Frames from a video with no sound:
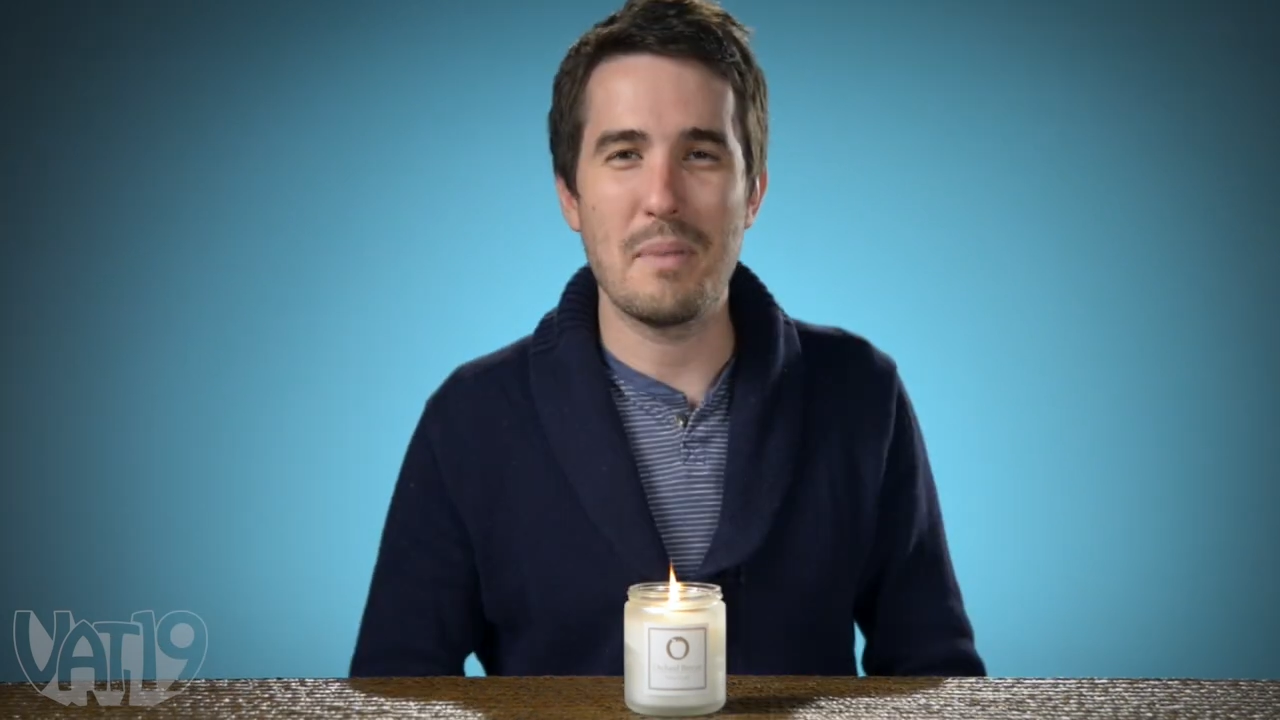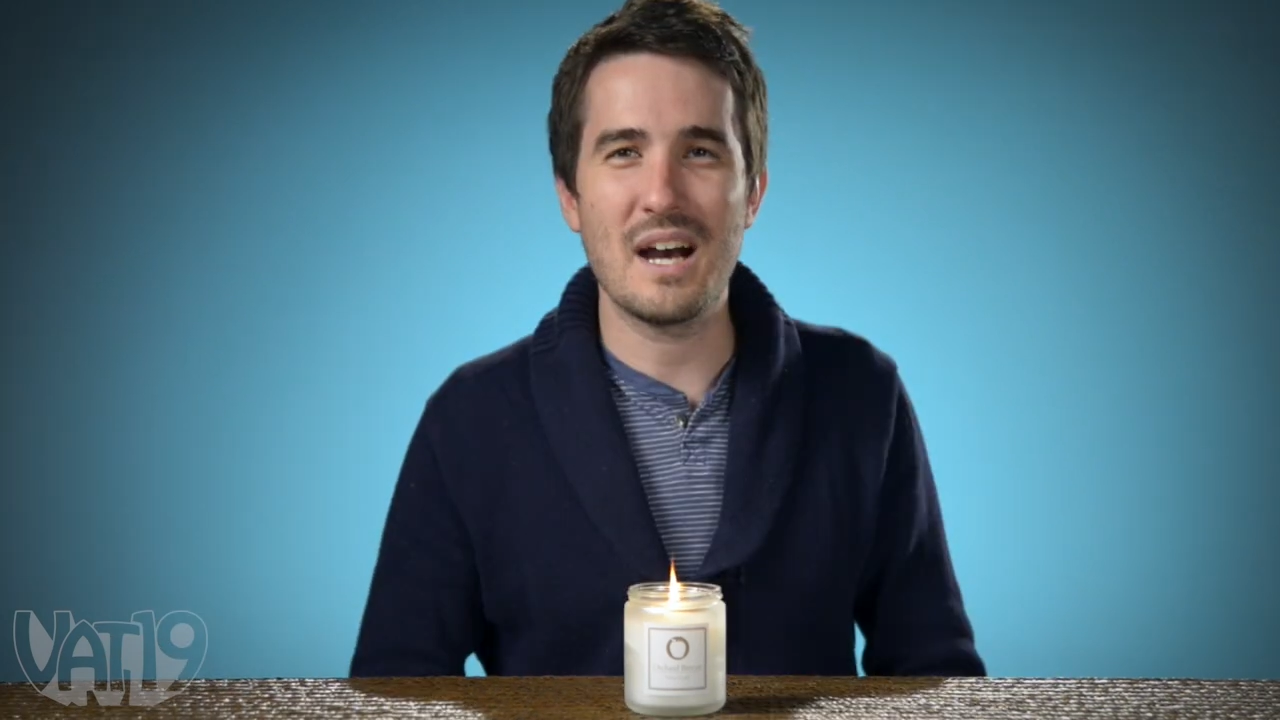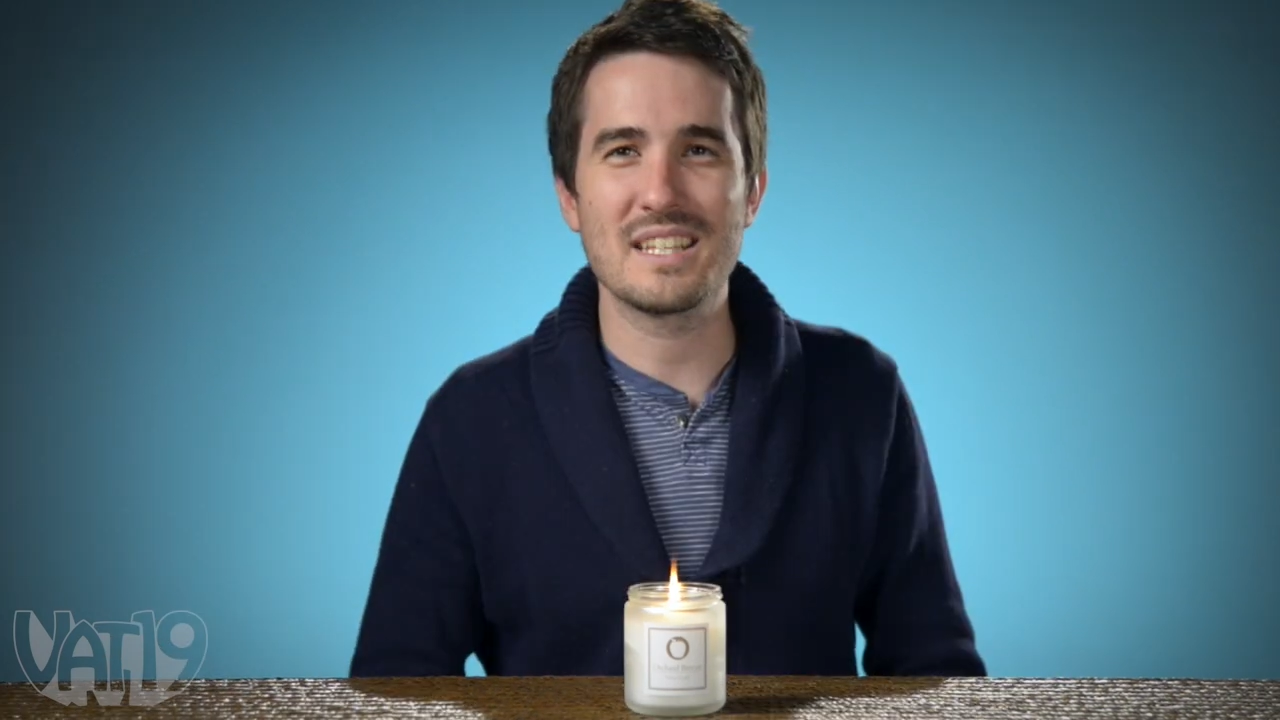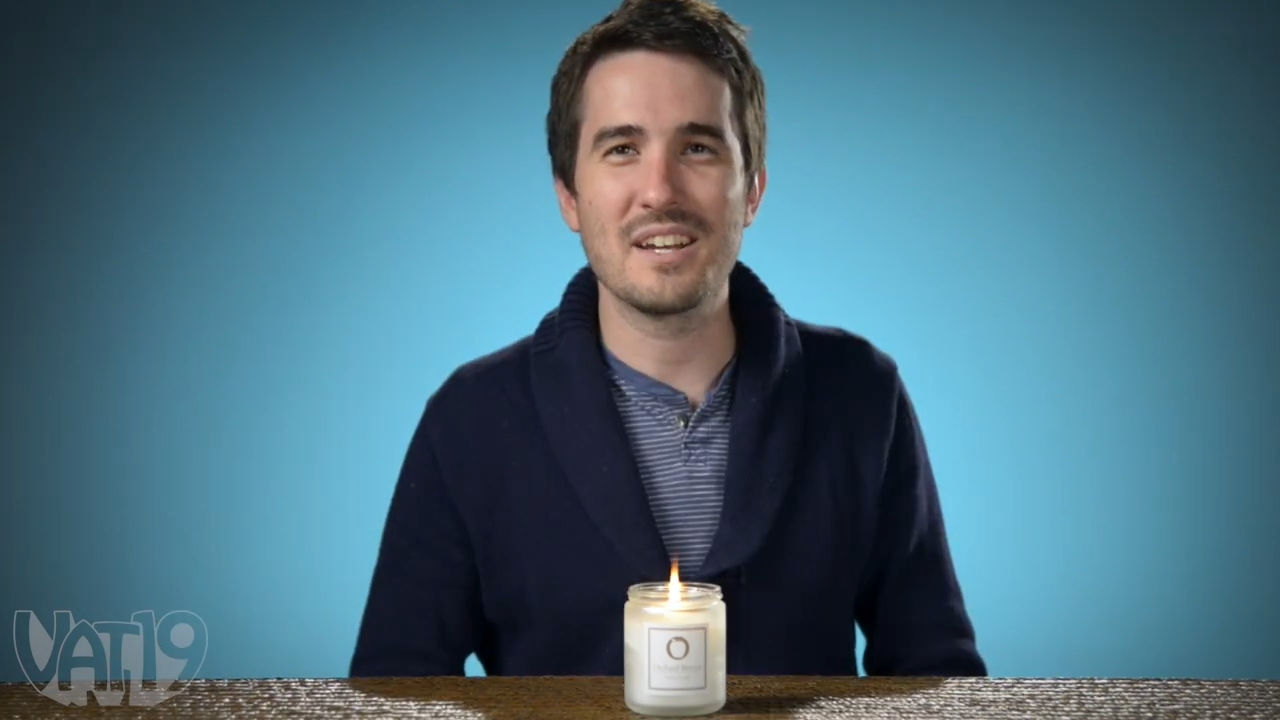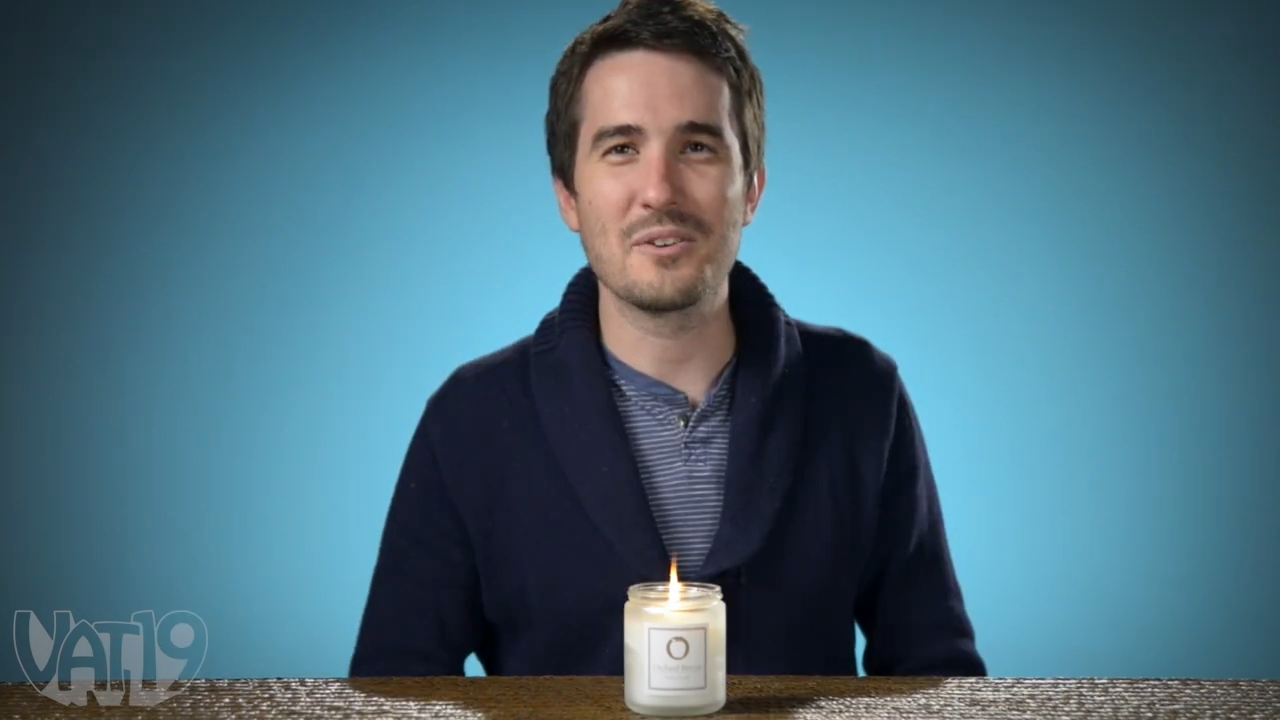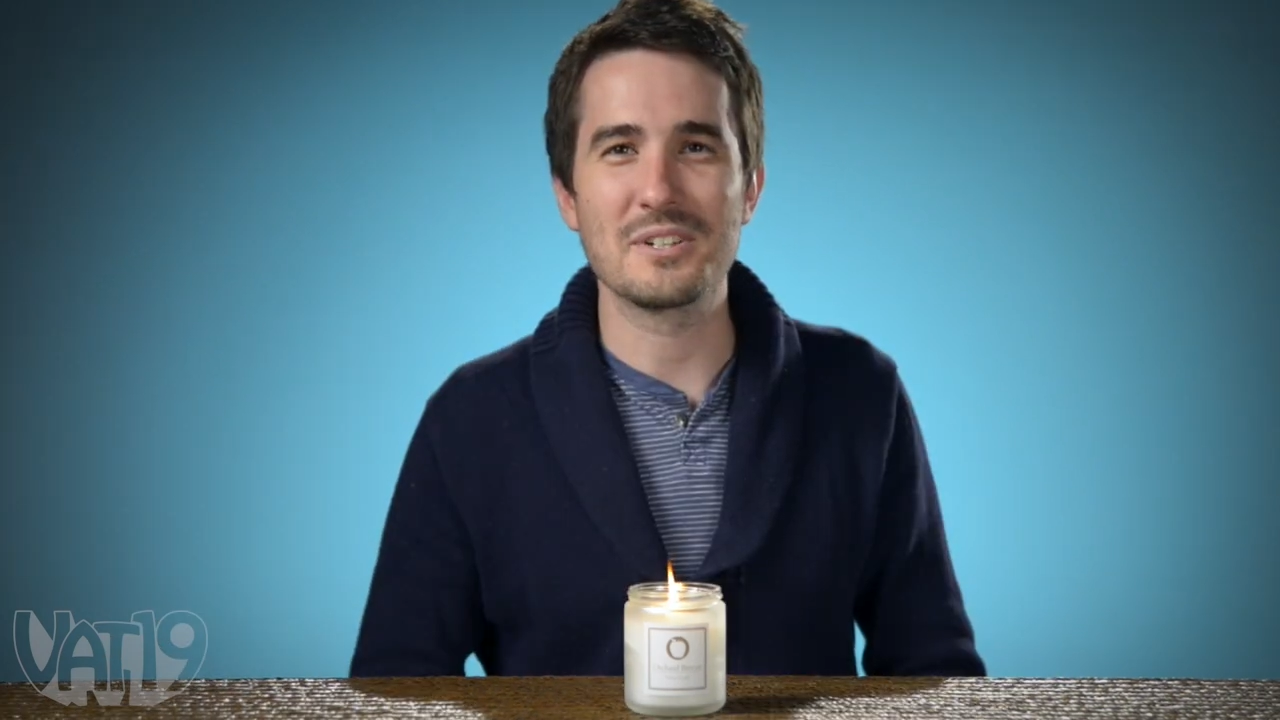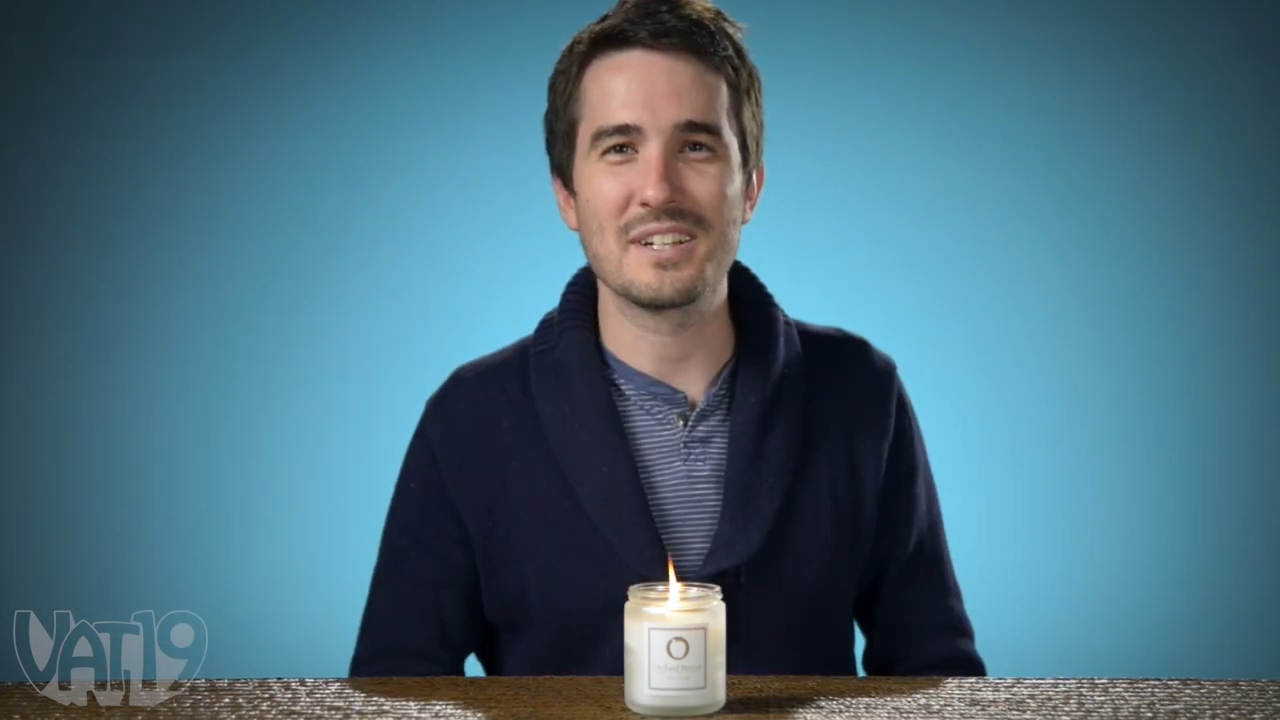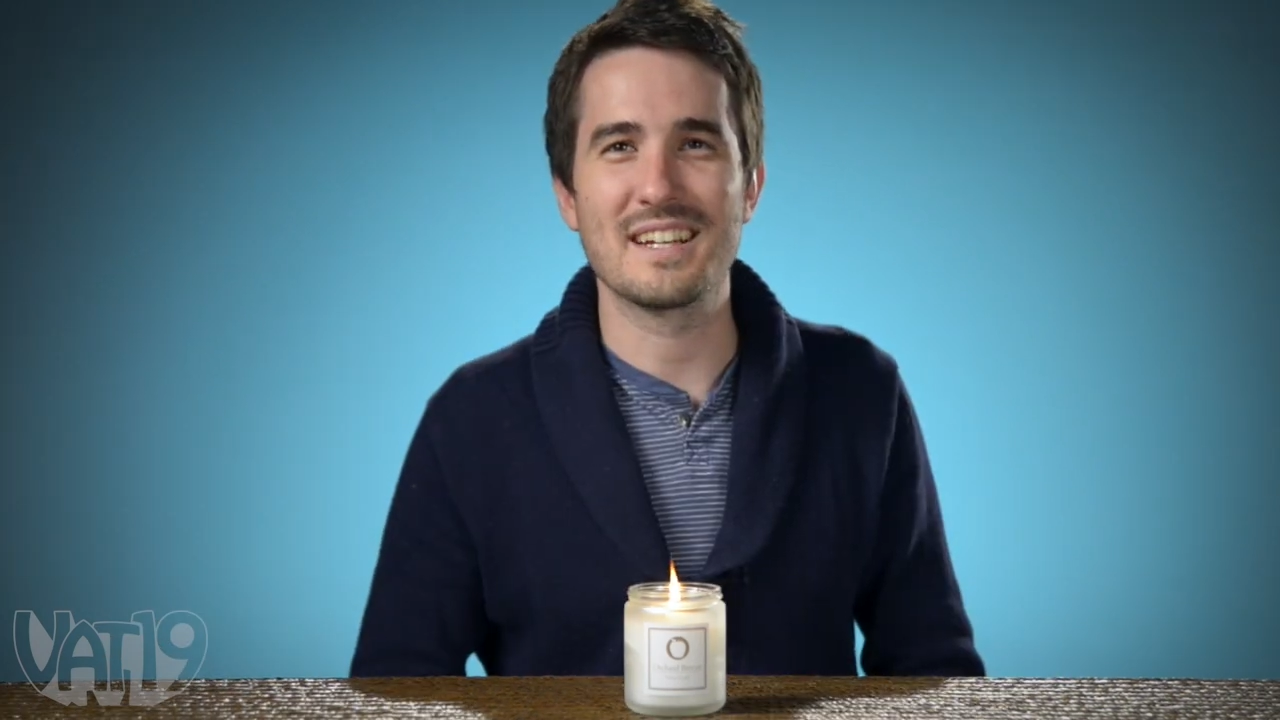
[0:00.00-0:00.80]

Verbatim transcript: Body odor